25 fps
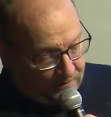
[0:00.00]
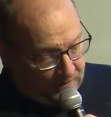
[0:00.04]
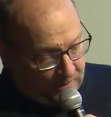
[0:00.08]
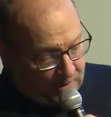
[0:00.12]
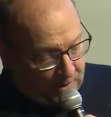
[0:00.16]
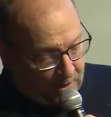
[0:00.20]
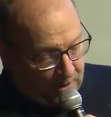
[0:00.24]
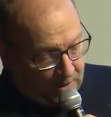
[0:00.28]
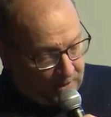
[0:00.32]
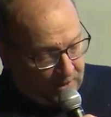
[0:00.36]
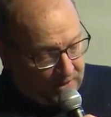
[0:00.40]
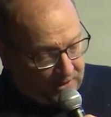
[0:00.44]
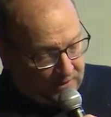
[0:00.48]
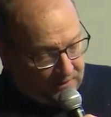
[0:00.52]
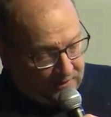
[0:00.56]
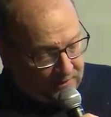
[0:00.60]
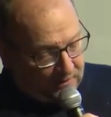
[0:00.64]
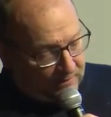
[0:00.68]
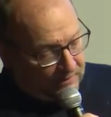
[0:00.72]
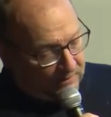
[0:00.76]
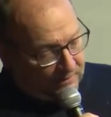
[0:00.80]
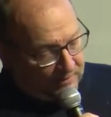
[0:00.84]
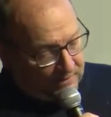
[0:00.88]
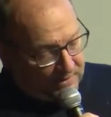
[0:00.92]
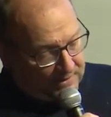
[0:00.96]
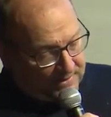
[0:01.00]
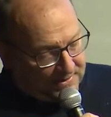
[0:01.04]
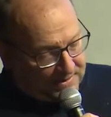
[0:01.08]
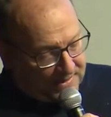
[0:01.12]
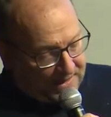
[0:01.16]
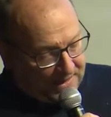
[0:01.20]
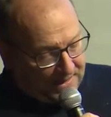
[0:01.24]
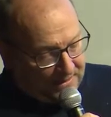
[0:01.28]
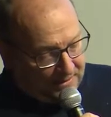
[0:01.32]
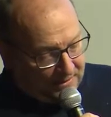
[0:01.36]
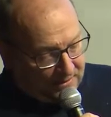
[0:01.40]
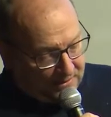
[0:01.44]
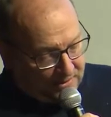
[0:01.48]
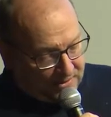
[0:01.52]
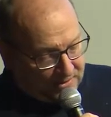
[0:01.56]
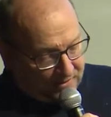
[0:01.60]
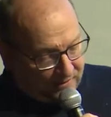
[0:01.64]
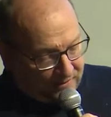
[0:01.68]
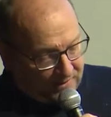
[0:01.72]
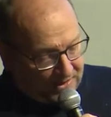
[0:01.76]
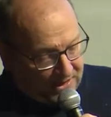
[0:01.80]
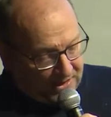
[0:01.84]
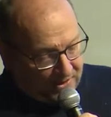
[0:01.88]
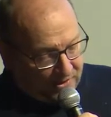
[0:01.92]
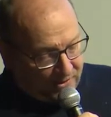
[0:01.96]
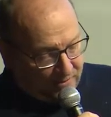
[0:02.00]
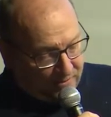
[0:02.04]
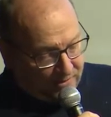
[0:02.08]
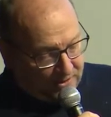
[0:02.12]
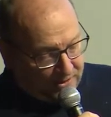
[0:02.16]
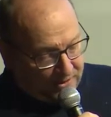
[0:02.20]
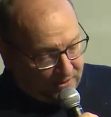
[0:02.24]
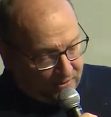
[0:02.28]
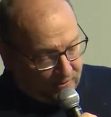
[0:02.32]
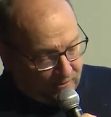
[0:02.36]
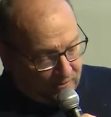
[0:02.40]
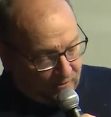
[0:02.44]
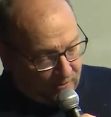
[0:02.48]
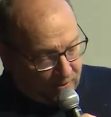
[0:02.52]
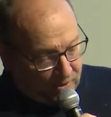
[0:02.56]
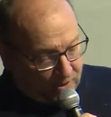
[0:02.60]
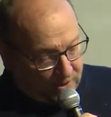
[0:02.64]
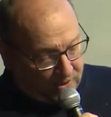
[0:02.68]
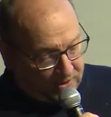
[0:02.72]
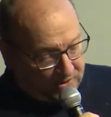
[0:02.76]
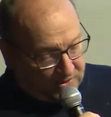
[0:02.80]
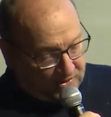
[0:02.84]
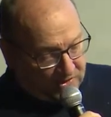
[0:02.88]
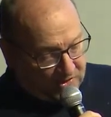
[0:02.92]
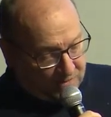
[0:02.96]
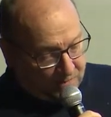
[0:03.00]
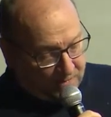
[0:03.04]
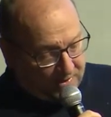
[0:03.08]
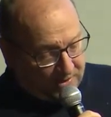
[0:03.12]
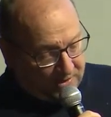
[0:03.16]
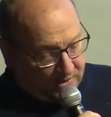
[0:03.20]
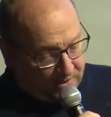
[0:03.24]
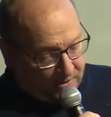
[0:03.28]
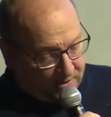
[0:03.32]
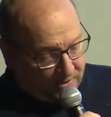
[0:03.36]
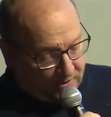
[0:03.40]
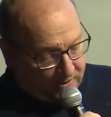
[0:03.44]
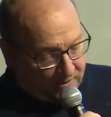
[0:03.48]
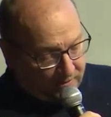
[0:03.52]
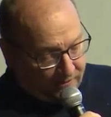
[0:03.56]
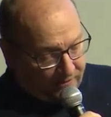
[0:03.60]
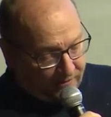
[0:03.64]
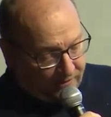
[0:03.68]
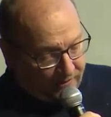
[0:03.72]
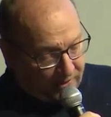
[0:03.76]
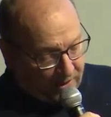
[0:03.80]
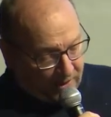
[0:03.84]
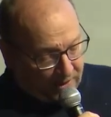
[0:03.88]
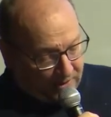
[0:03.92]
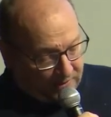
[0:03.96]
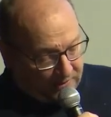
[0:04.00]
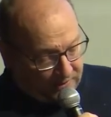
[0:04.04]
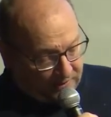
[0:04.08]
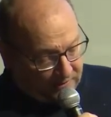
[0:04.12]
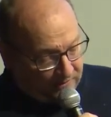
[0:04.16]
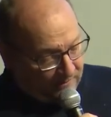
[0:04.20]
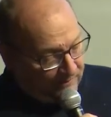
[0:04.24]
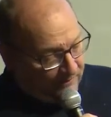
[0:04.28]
On it, the sailors of Ladomir work the spinnaker of thought.